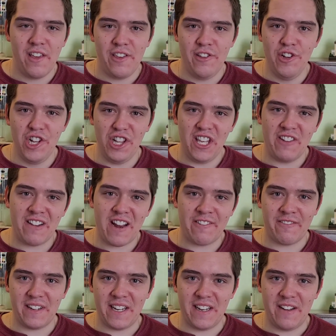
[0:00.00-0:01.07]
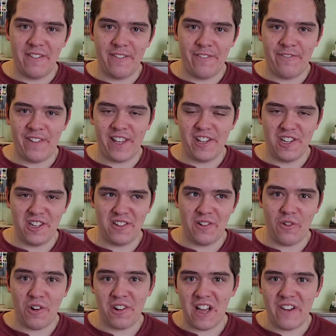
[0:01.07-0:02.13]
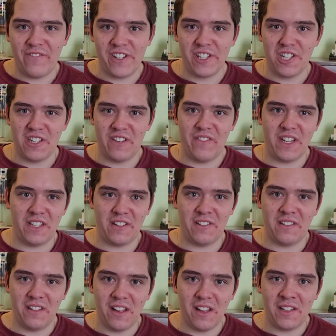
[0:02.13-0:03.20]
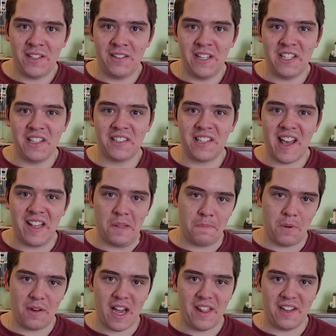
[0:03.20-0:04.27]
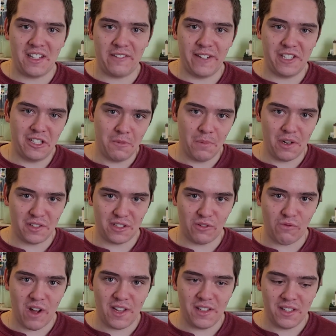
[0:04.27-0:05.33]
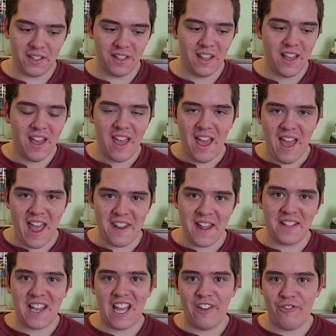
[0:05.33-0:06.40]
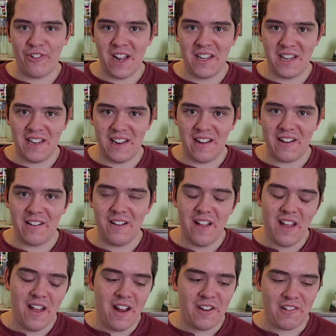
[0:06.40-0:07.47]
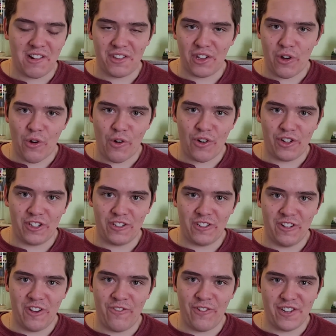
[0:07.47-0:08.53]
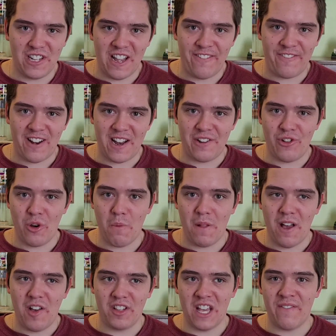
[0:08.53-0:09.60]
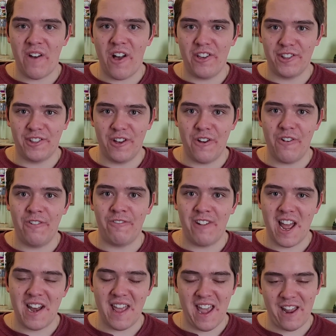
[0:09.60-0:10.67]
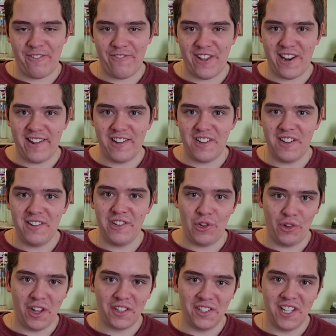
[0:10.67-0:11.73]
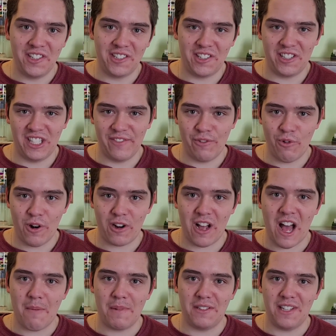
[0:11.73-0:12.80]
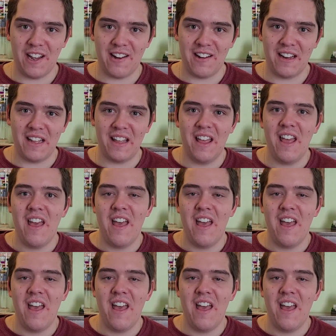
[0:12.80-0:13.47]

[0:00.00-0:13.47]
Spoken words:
Usually when I read fiction or nonfiction, if it's a decent-sized book, I like to read two books at once, and that's kind of what I did here. During the course of which I've read Noble House, I've also read and finished Julius Caesar's Civil War commentary,